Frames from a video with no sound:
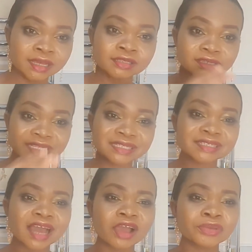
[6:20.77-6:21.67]
So this
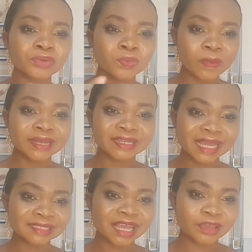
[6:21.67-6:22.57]
is how you win
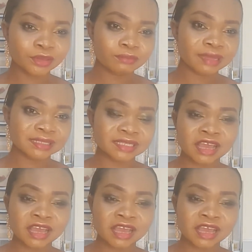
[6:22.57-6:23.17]
that argument.